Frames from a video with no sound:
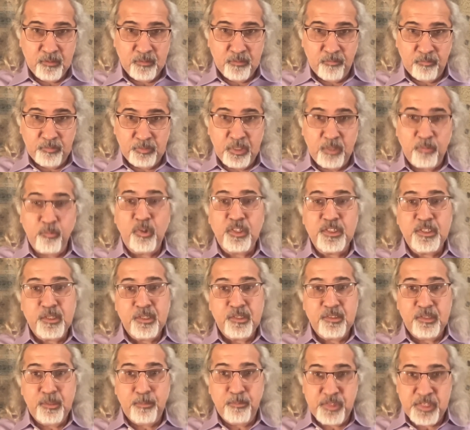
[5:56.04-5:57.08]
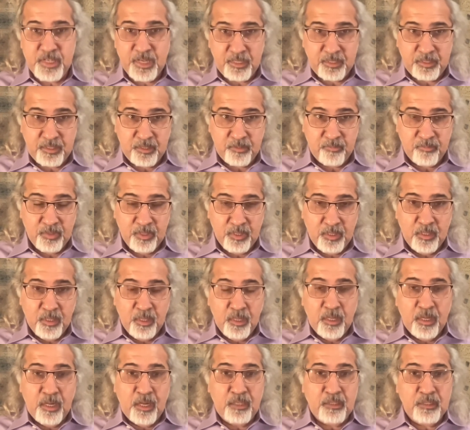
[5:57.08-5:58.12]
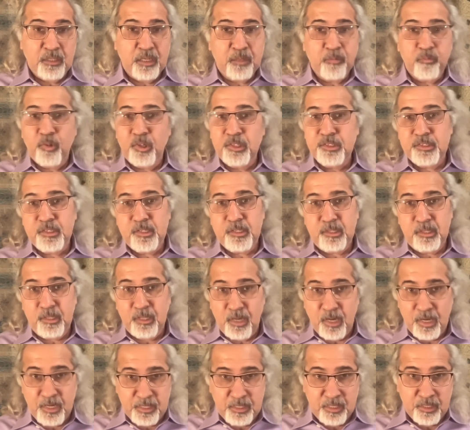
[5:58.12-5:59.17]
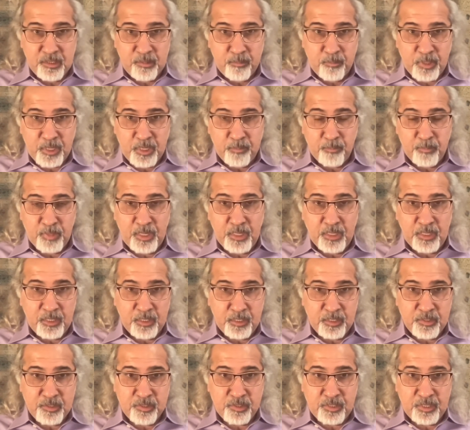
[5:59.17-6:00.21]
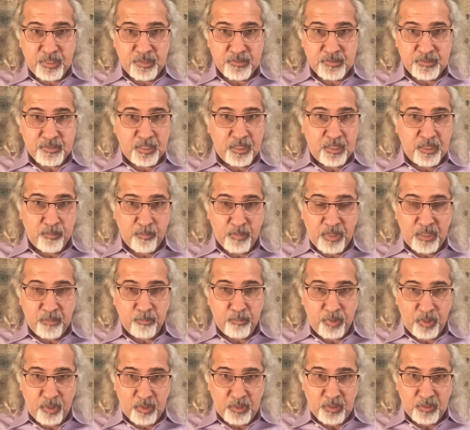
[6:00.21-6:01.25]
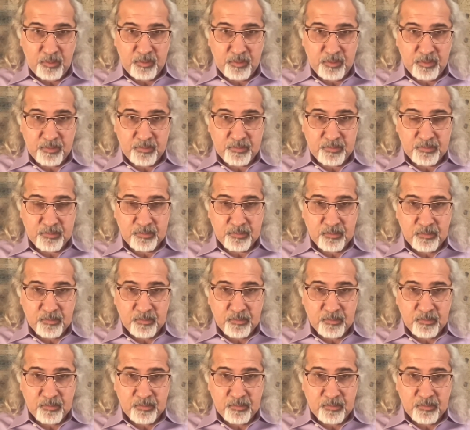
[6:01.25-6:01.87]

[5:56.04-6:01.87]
that wasn't subjective, and that wasn't guided by my interest and my politics.